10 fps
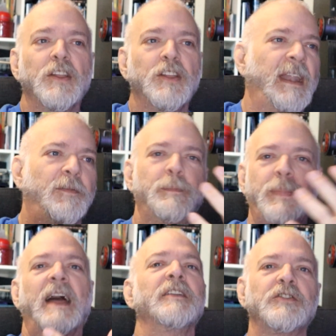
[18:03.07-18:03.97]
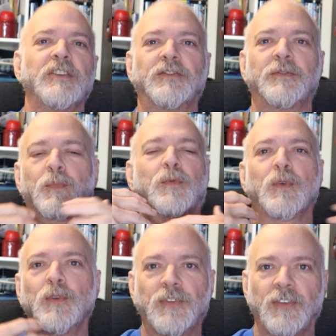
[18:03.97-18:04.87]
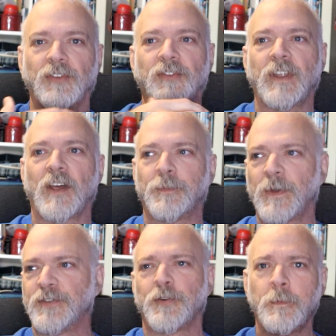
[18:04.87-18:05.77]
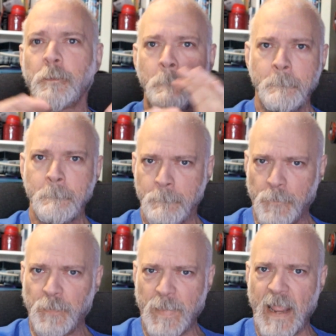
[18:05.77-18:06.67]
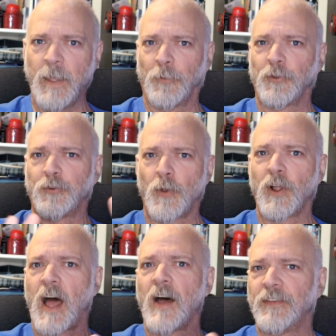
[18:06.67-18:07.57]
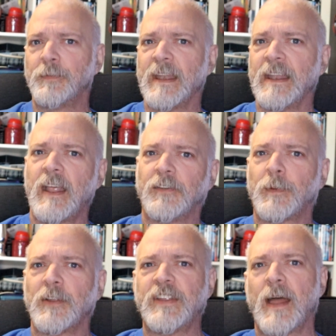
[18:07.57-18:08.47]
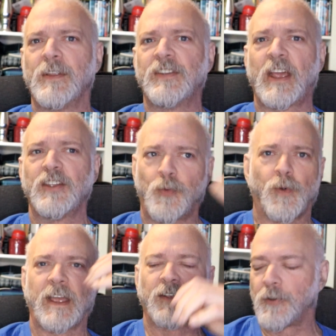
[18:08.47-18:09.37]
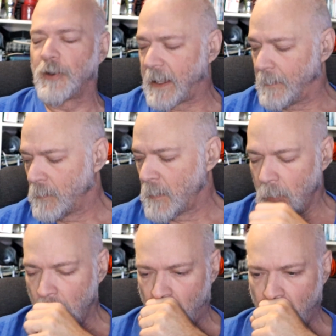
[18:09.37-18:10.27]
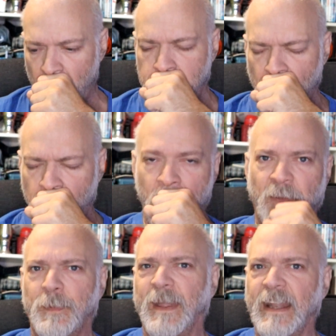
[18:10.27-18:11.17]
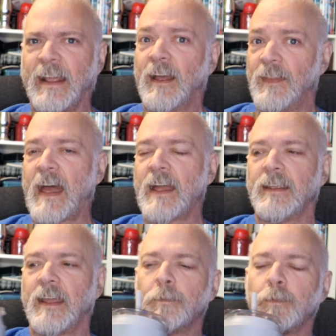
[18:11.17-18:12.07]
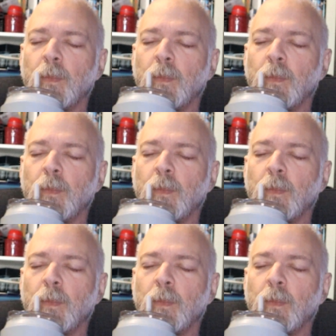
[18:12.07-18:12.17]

You might have bandages and bruises and stuff, but you're able to shrug off as much damage as you were yesterday at the beginning of that day.